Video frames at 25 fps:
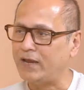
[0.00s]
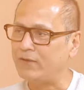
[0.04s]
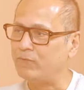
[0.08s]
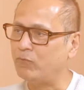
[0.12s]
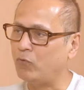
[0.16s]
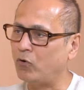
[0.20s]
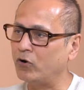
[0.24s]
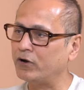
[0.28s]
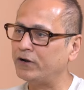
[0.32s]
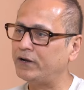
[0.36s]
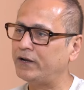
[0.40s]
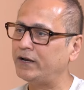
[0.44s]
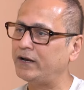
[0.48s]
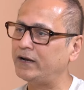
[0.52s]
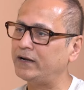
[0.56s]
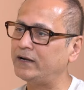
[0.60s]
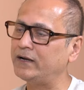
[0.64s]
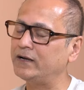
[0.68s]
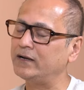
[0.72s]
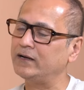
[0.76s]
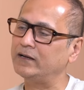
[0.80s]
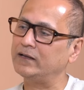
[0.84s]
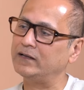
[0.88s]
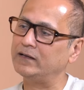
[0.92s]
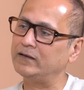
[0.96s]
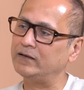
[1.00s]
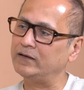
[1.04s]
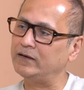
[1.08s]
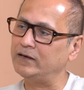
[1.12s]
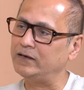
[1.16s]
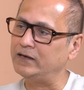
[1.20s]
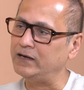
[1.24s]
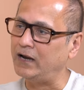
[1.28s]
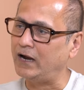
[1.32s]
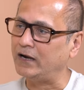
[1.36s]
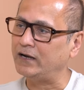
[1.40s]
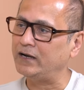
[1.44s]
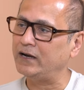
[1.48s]
I wanted
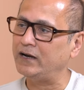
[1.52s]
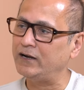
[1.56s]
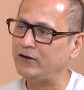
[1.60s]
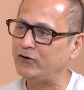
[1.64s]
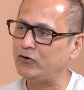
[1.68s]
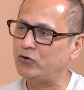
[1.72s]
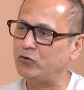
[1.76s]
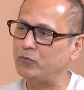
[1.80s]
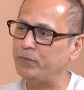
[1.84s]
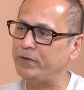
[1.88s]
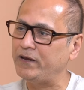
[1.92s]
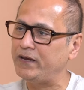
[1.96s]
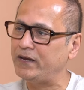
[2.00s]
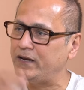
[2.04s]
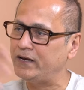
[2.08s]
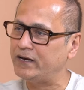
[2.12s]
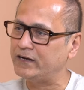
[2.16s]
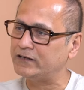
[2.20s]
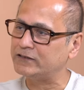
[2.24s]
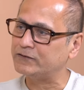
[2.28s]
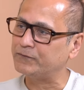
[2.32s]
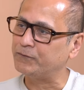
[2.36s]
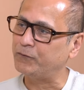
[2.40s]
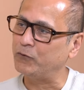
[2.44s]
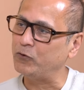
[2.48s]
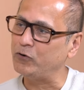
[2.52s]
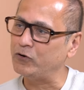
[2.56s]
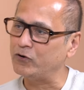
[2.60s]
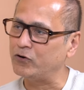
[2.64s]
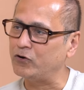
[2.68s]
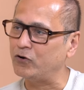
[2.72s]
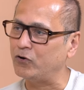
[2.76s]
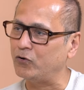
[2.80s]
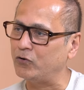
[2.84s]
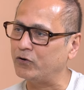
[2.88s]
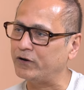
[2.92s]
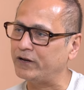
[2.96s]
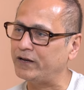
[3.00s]
London to be in its full
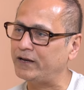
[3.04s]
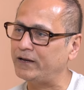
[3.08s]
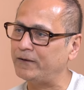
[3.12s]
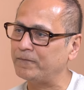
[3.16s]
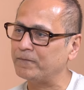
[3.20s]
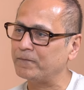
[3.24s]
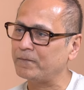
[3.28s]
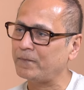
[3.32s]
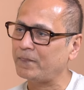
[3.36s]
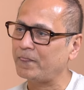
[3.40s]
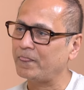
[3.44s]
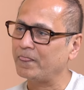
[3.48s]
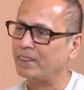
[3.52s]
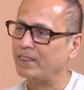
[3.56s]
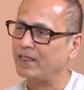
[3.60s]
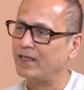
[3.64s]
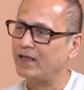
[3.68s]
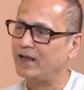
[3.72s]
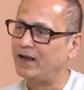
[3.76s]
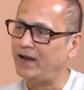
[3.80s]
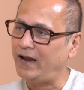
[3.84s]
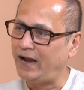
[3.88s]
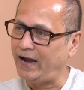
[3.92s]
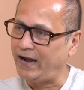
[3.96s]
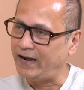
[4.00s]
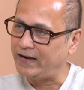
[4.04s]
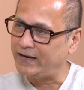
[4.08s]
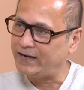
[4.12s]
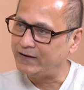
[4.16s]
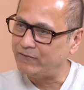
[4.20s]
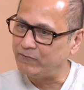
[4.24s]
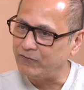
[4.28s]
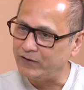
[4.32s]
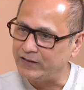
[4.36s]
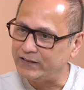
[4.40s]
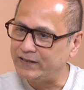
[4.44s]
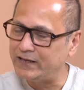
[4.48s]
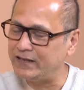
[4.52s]
glory.
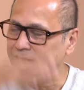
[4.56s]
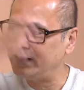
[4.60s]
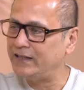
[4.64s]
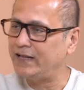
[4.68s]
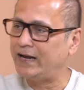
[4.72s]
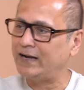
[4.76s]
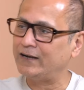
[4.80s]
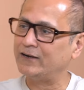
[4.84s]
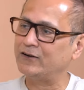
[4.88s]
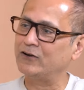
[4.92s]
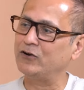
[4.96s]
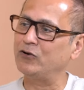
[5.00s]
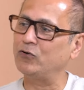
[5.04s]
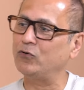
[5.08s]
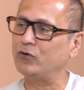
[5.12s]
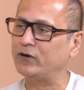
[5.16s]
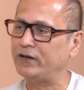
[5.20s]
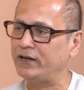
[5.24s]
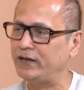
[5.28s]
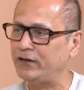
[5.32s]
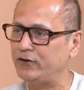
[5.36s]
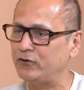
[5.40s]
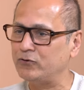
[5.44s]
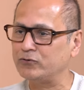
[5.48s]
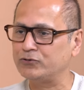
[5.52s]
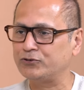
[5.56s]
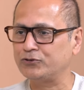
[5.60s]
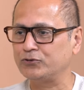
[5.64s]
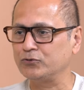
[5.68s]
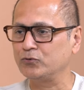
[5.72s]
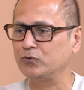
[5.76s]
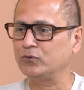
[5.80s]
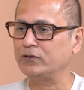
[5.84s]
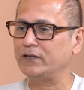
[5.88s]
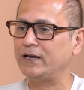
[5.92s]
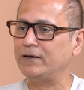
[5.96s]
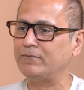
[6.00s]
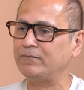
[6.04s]
And within that glory, you
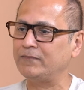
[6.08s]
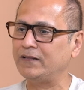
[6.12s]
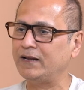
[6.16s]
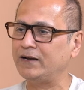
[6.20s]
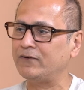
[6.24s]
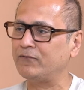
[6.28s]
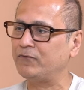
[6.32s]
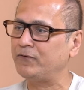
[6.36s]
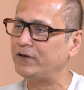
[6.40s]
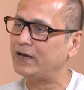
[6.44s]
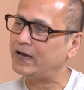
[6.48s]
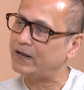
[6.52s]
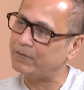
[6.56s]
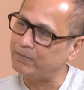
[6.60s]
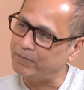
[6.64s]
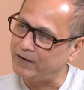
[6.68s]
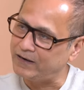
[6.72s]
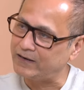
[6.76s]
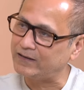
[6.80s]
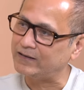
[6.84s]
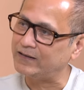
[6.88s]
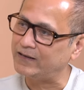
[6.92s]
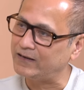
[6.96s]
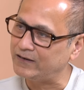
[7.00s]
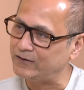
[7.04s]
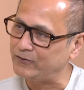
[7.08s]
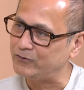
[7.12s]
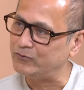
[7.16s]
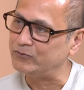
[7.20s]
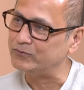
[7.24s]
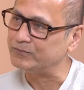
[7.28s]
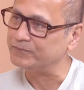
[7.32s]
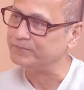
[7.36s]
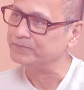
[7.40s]
show them that we are better than you.